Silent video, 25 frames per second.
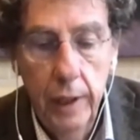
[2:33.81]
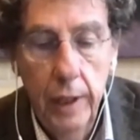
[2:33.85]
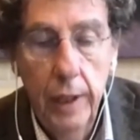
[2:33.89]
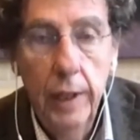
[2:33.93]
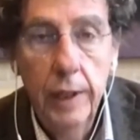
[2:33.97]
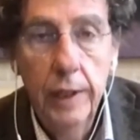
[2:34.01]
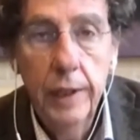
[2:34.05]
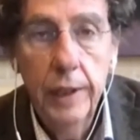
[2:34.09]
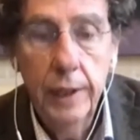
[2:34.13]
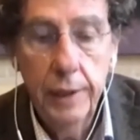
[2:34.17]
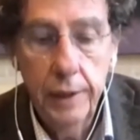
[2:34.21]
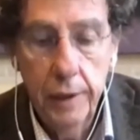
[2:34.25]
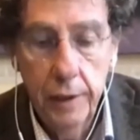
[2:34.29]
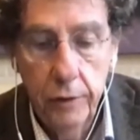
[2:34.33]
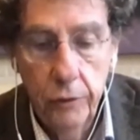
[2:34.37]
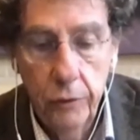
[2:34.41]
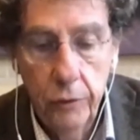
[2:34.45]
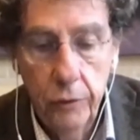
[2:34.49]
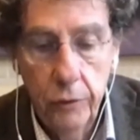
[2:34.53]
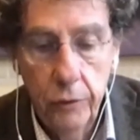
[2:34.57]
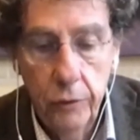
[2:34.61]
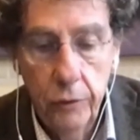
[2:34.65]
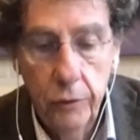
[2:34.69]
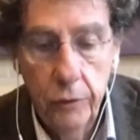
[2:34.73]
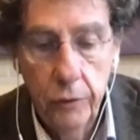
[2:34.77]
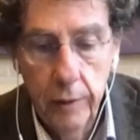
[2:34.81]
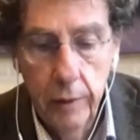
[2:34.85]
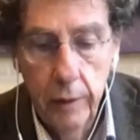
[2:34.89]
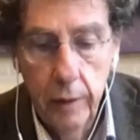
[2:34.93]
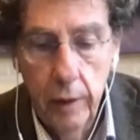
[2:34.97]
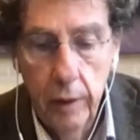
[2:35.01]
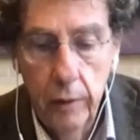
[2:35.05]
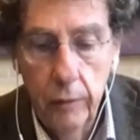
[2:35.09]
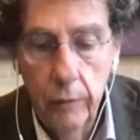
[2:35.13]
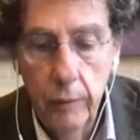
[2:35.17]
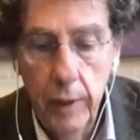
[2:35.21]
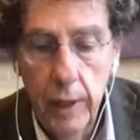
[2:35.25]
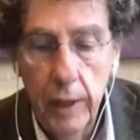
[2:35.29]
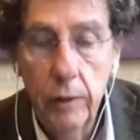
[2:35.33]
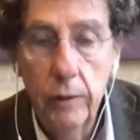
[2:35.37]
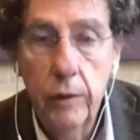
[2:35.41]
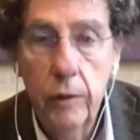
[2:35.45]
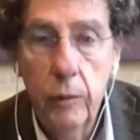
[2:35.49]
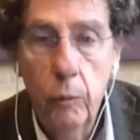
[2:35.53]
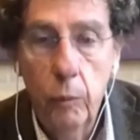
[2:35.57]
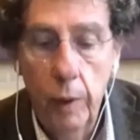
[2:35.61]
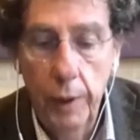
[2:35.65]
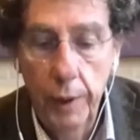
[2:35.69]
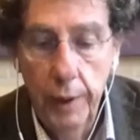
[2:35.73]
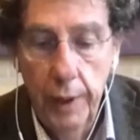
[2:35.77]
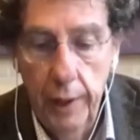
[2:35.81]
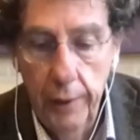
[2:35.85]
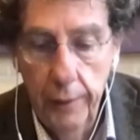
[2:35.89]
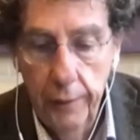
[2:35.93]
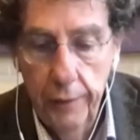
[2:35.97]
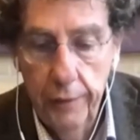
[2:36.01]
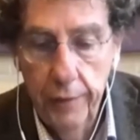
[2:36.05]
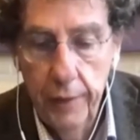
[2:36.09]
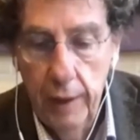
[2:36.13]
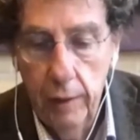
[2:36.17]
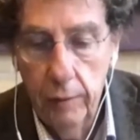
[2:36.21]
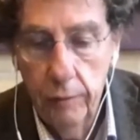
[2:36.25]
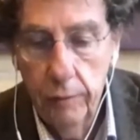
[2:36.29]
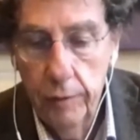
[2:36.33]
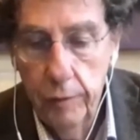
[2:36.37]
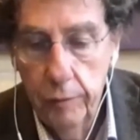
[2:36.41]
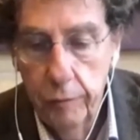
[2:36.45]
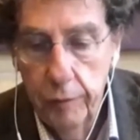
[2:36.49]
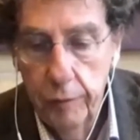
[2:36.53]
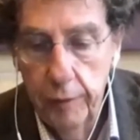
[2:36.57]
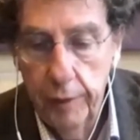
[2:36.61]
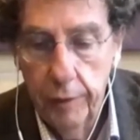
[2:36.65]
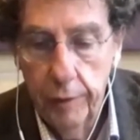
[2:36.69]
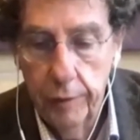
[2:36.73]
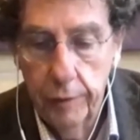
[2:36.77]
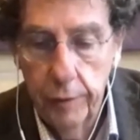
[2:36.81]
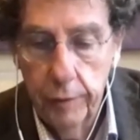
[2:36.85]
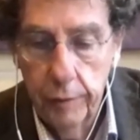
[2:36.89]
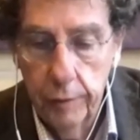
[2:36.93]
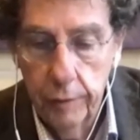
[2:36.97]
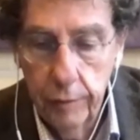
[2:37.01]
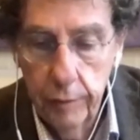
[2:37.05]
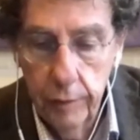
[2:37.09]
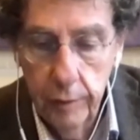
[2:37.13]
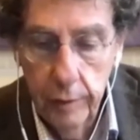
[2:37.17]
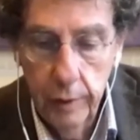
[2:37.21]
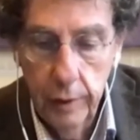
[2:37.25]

that attract around 100,000 visitors.